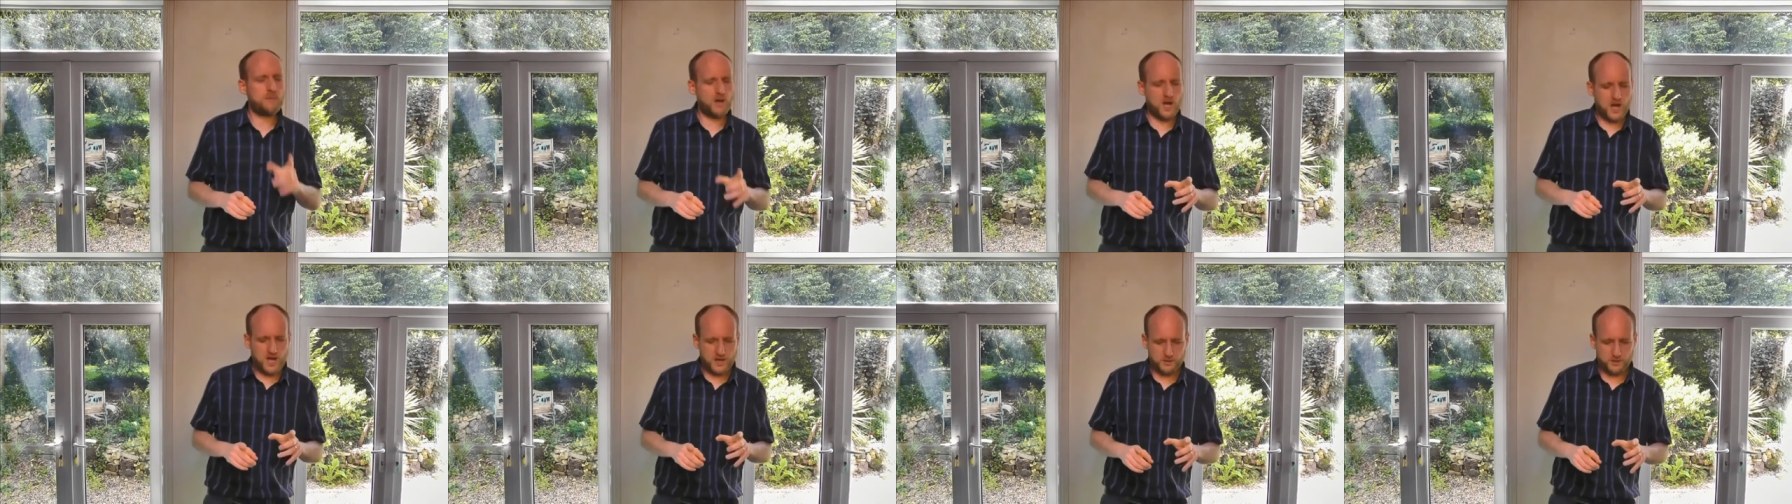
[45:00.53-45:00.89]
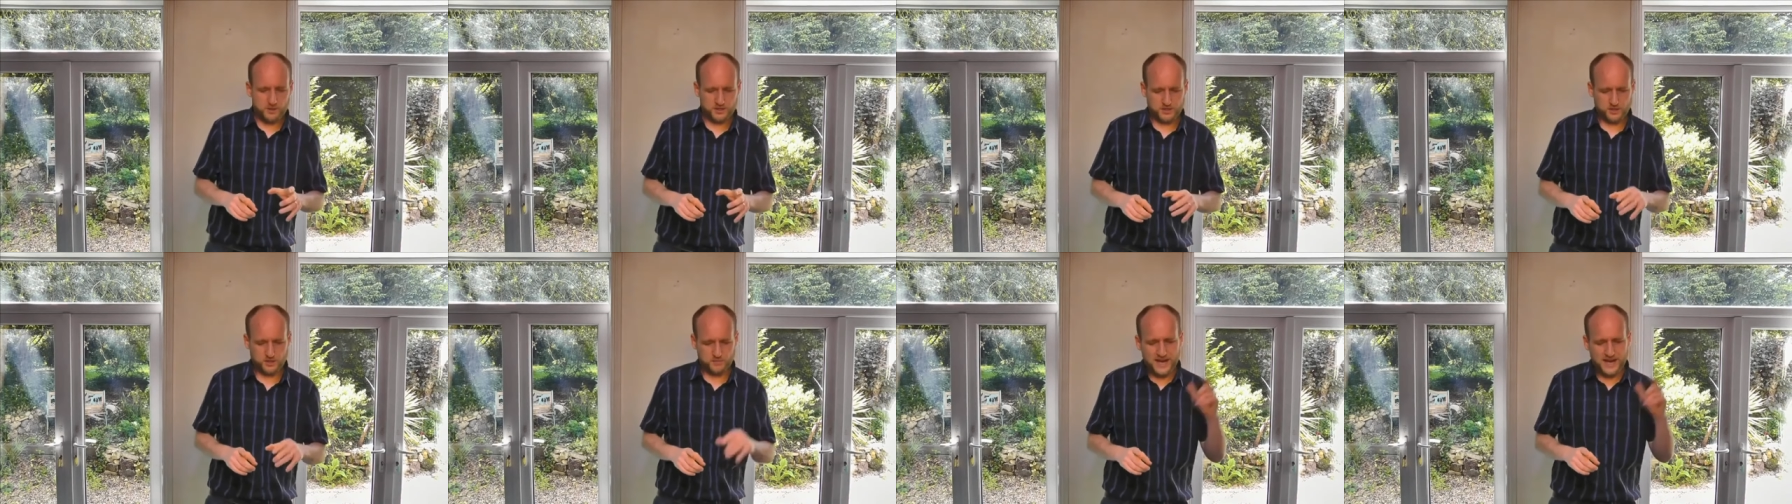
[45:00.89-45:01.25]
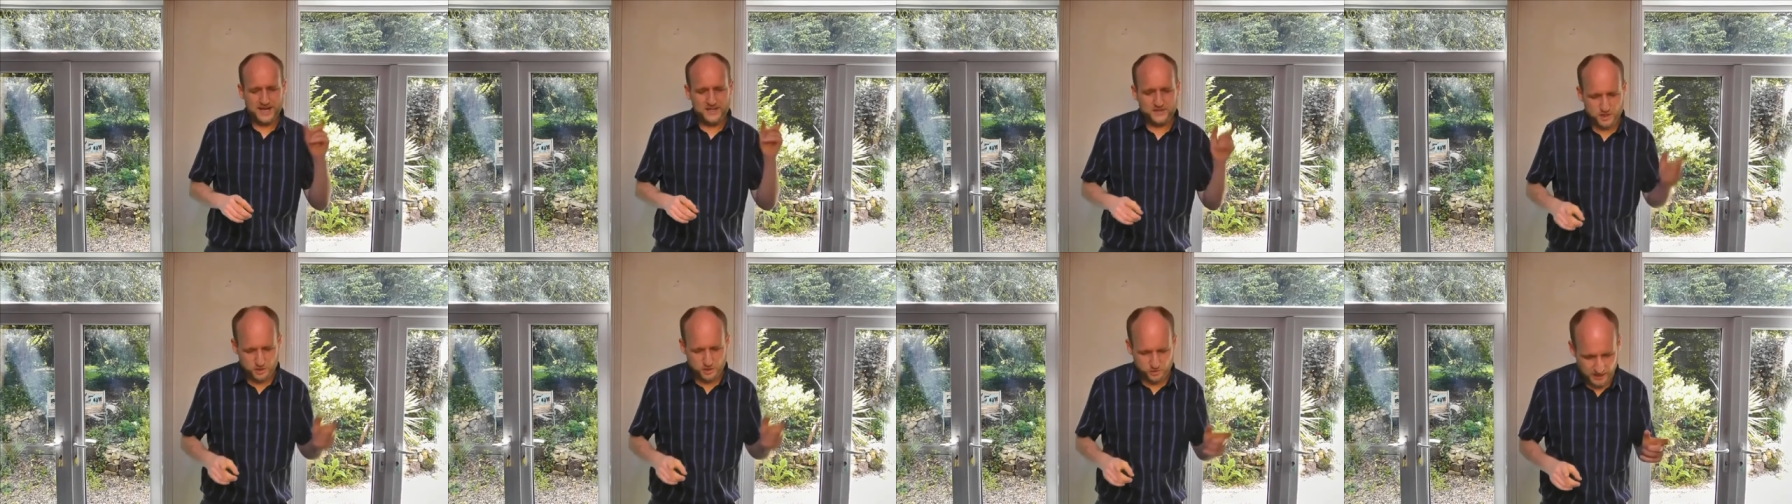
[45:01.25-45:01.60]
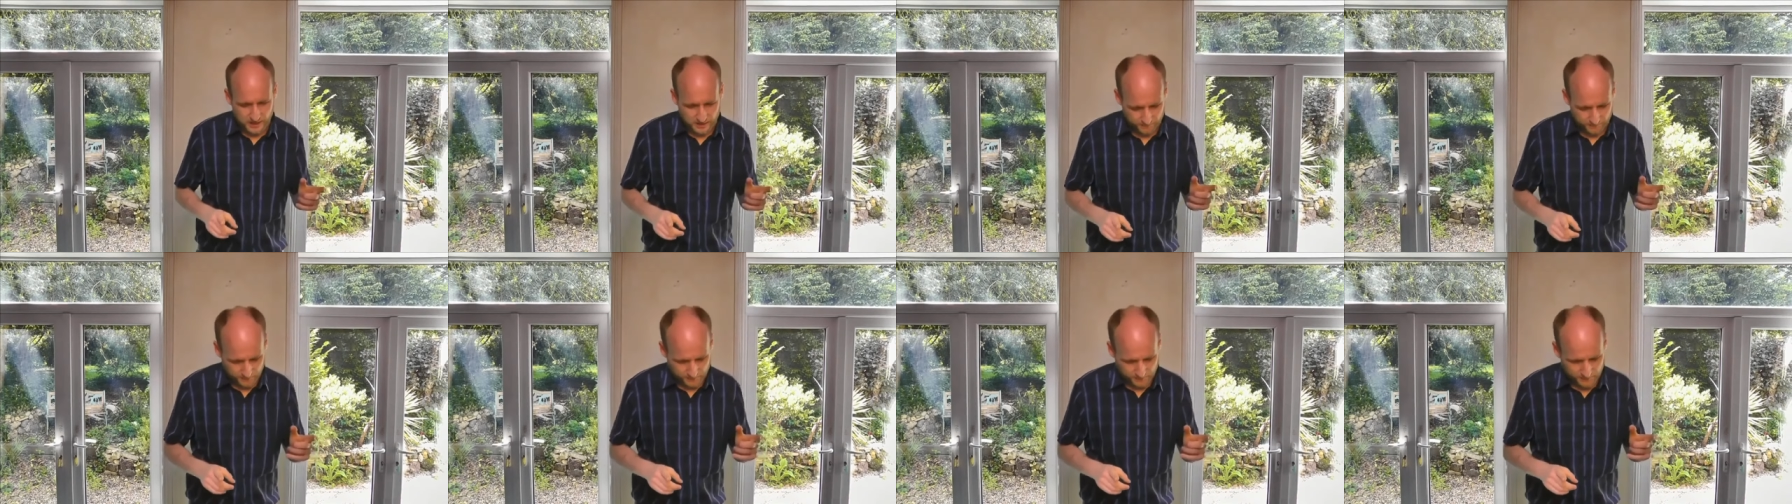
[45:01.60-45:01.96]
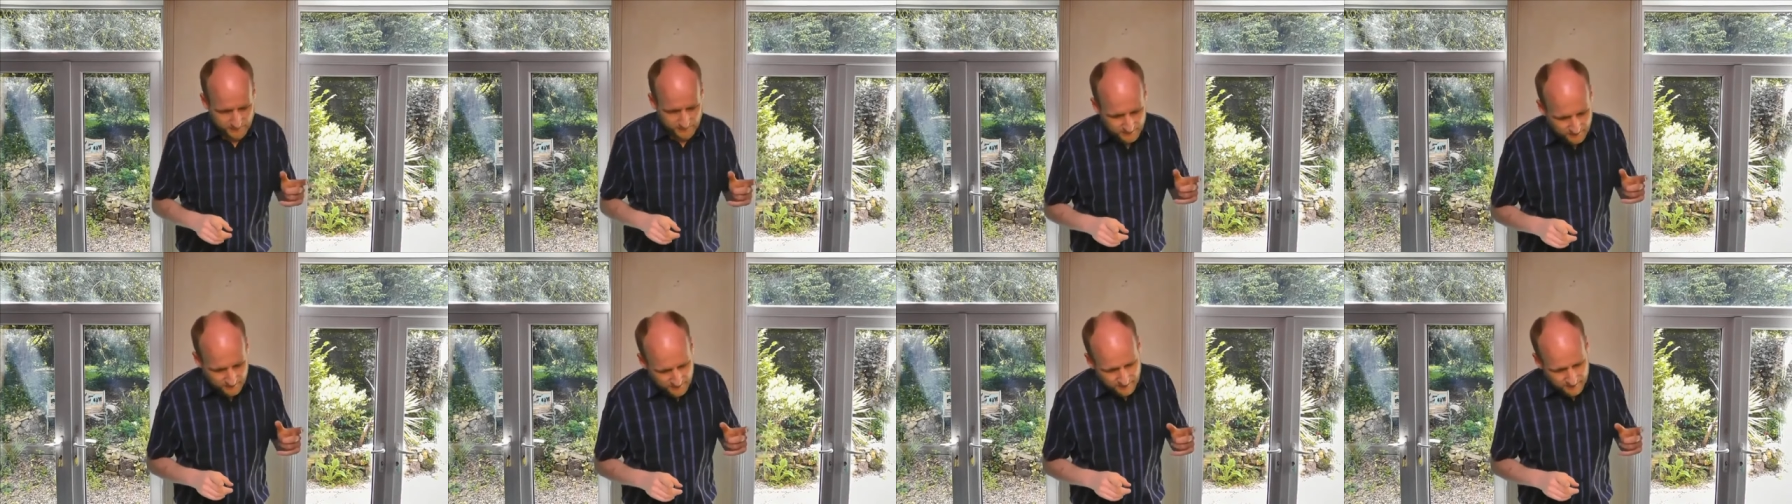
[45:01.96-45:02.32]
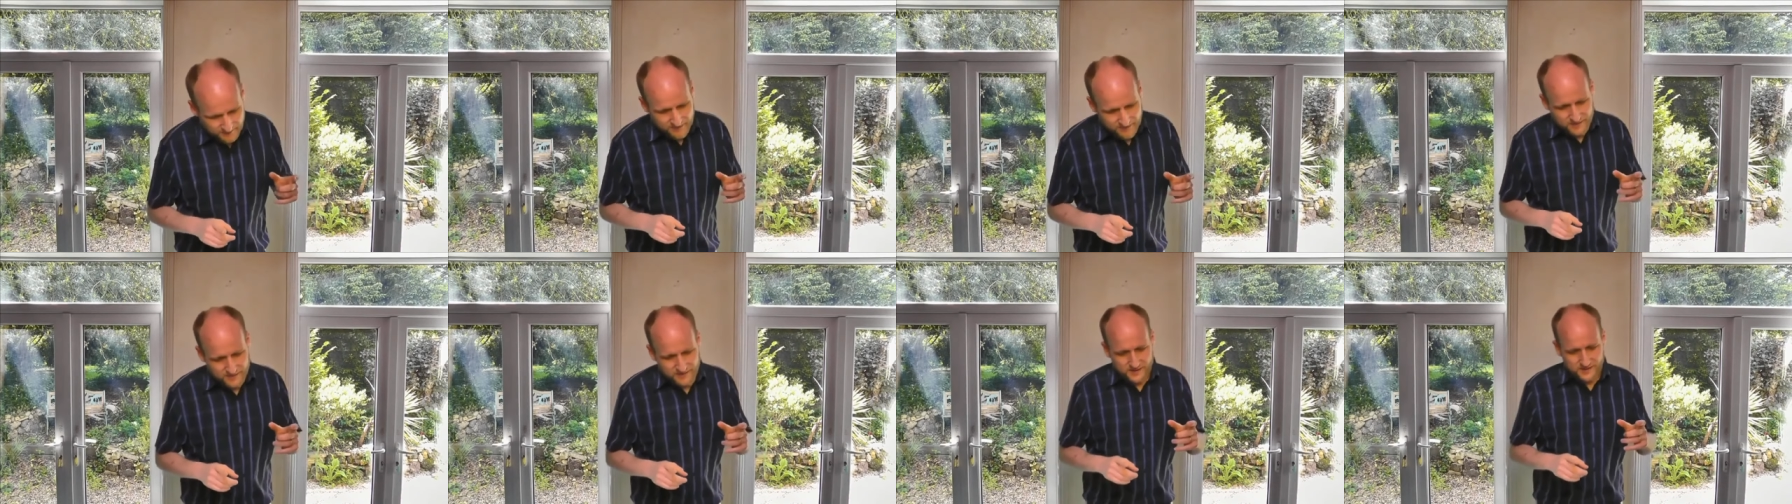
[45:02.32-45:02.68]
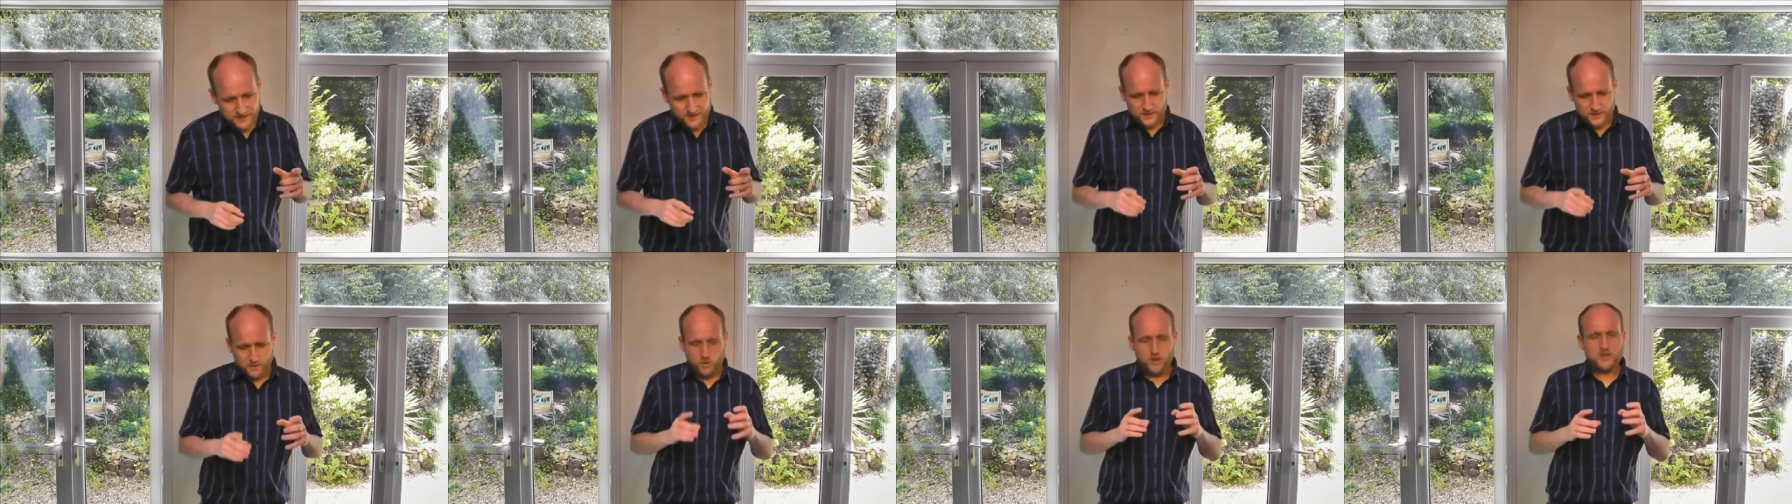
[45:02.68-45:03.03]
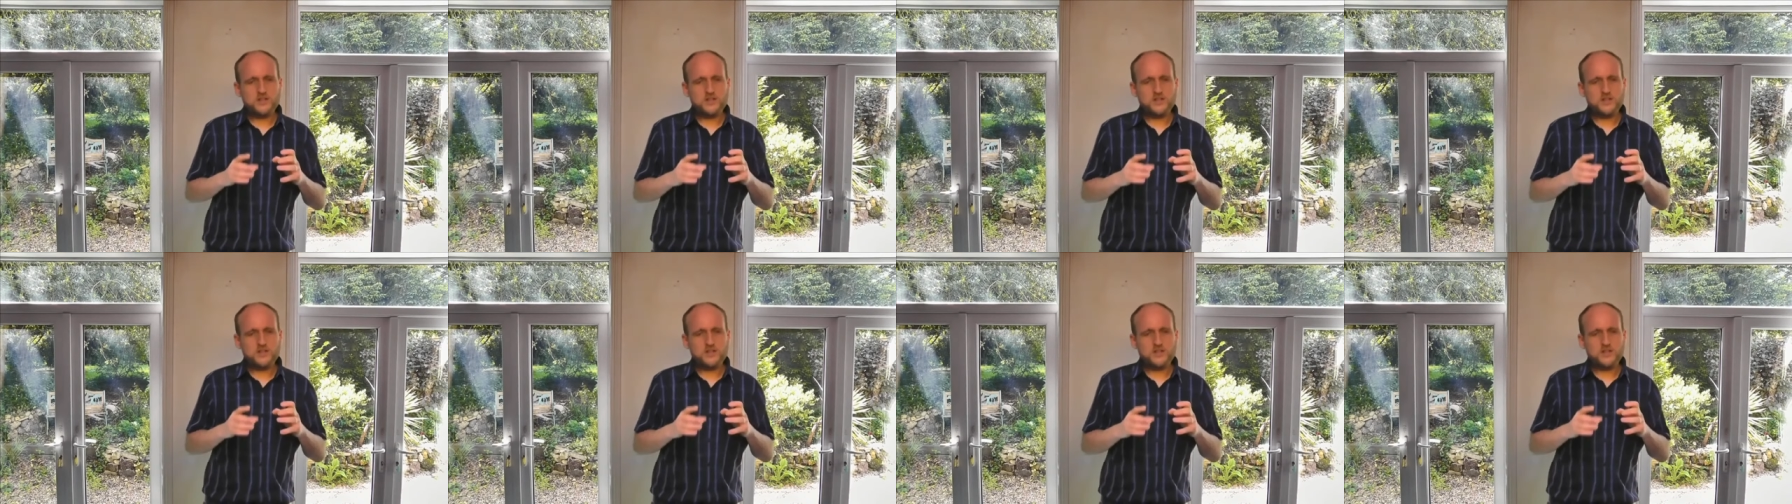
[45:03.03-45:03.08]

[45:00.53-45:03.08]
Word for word: and Barnabas who made the trip. The